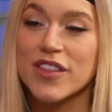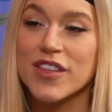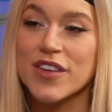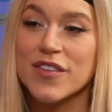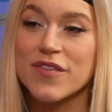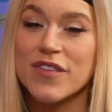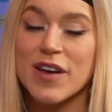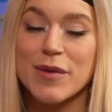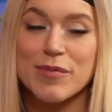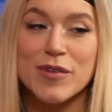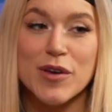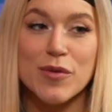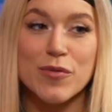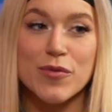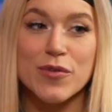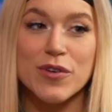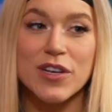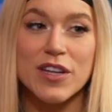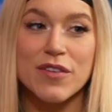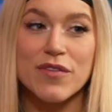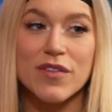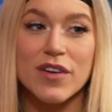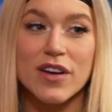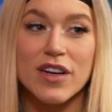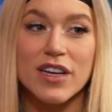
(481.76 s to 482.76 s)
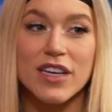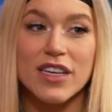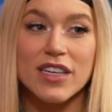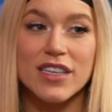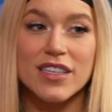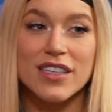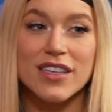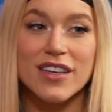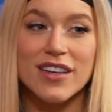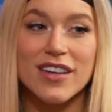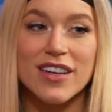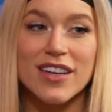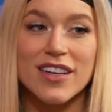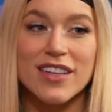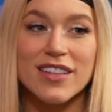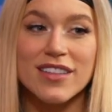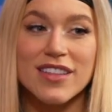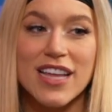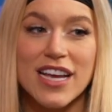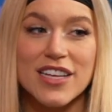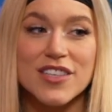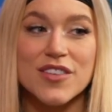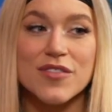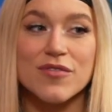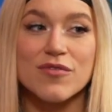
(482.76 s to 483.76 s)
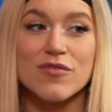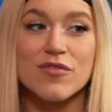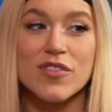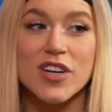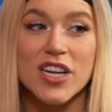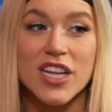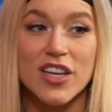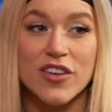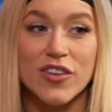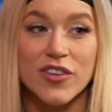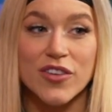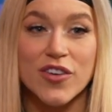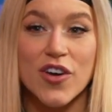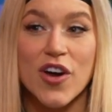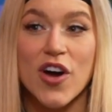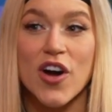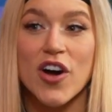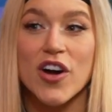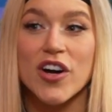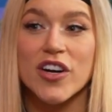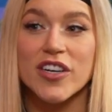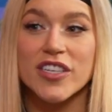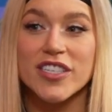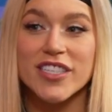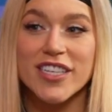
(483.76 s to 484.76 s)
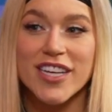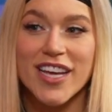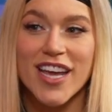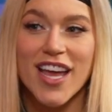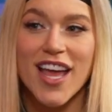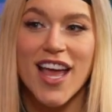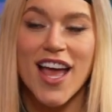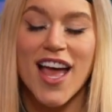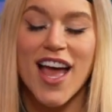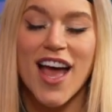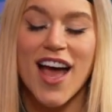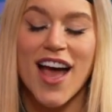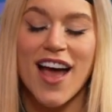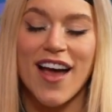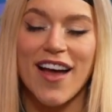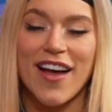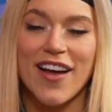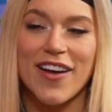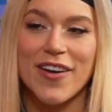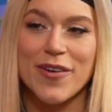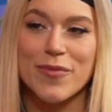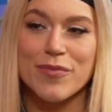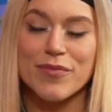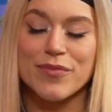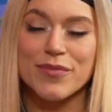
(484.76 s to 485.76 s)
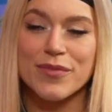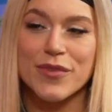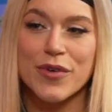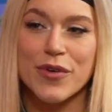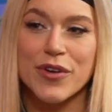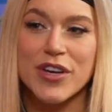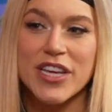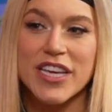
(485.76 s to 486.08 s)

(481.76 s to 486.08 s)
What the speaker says: the Fabio Wardley fight. That's a really good card. On